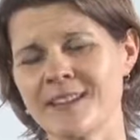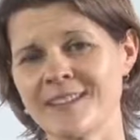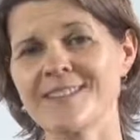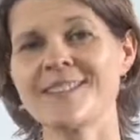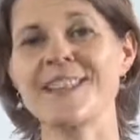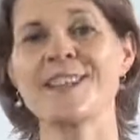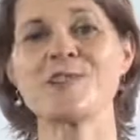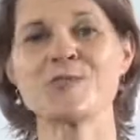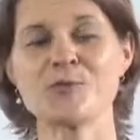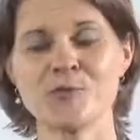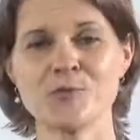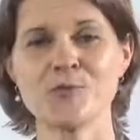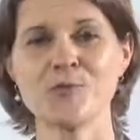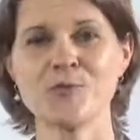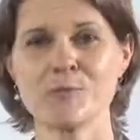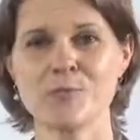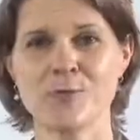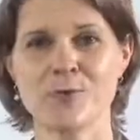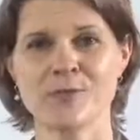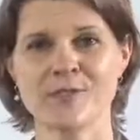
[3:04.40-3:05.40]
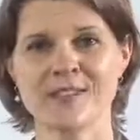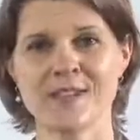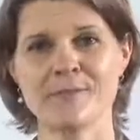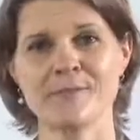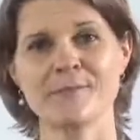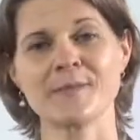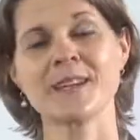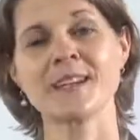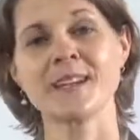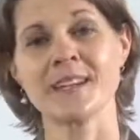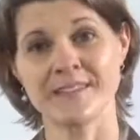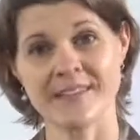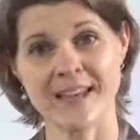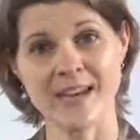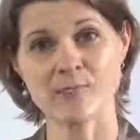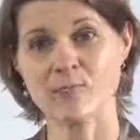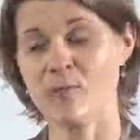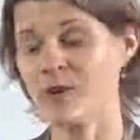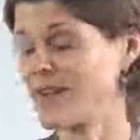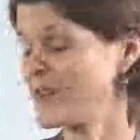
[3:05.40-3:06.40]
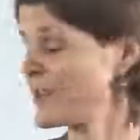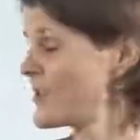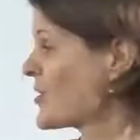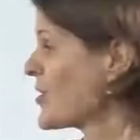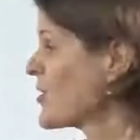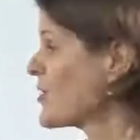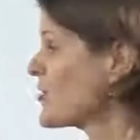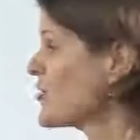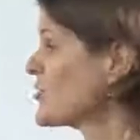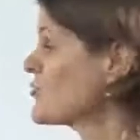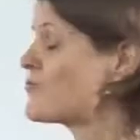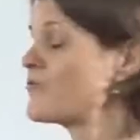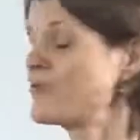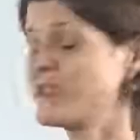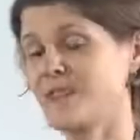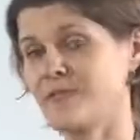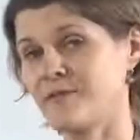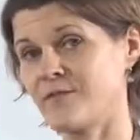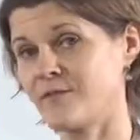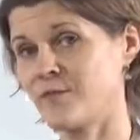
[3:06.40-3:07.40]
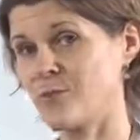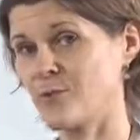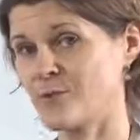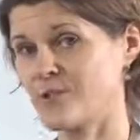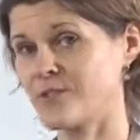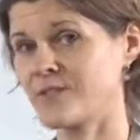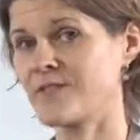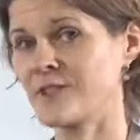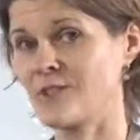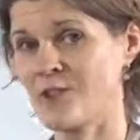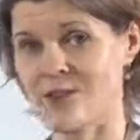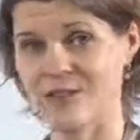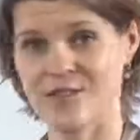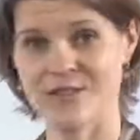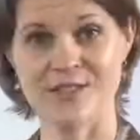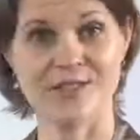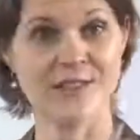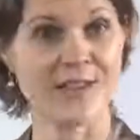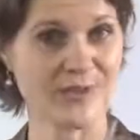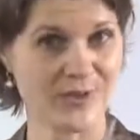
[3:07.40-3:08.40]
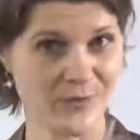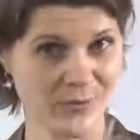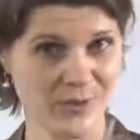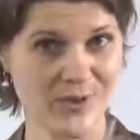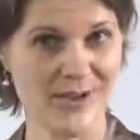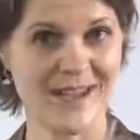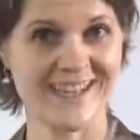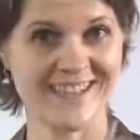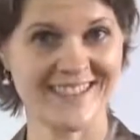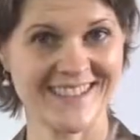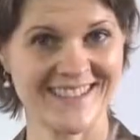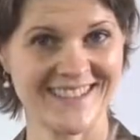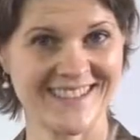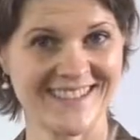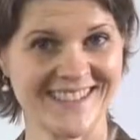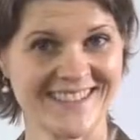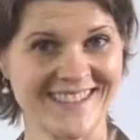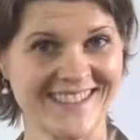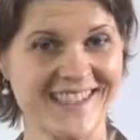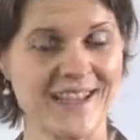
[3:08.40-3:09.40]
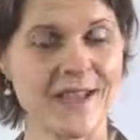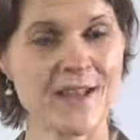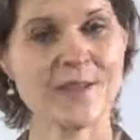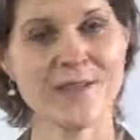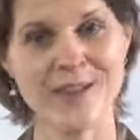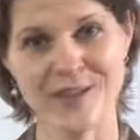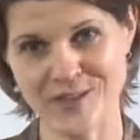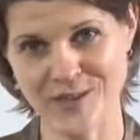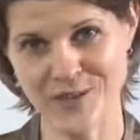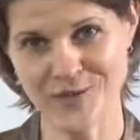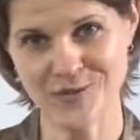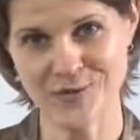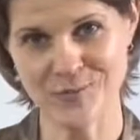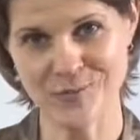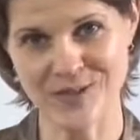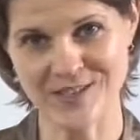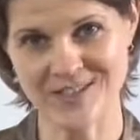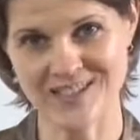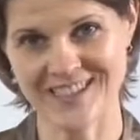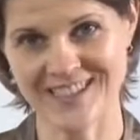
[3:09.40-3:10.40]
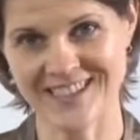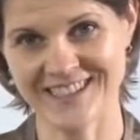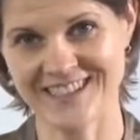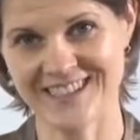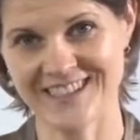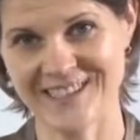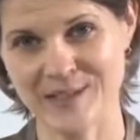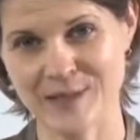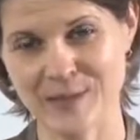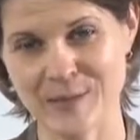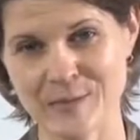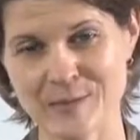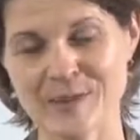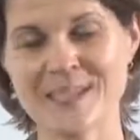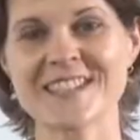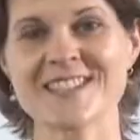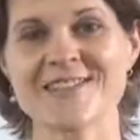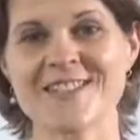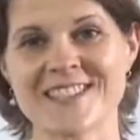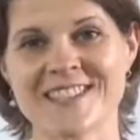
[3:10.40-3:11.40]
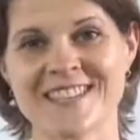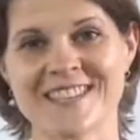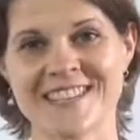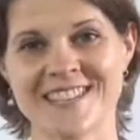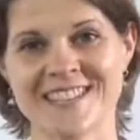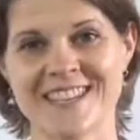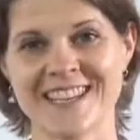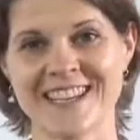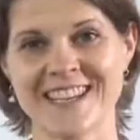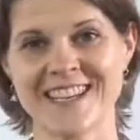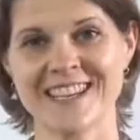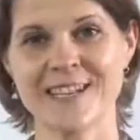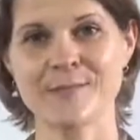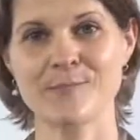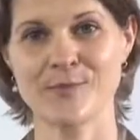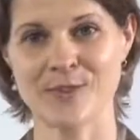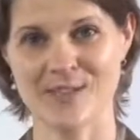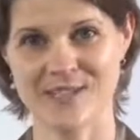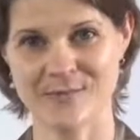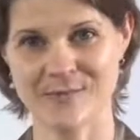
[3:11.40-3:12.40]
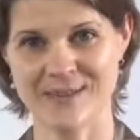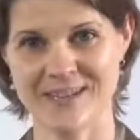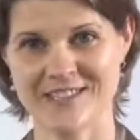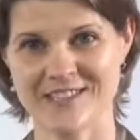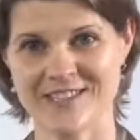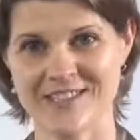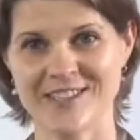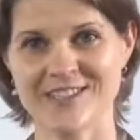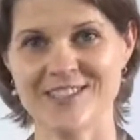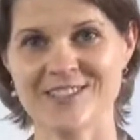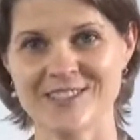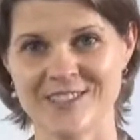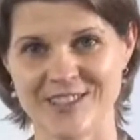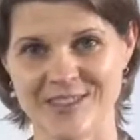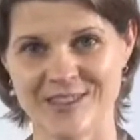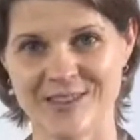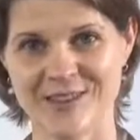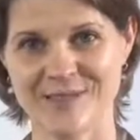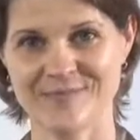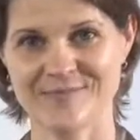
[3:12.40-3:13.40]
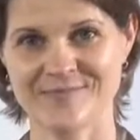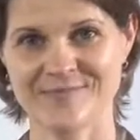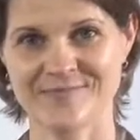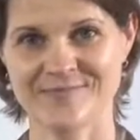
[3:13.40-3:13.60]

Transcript: then do reward them. In that way, you reinforce the culture that you would like. Thank you for watching. Please visit us again at projectmanager.com.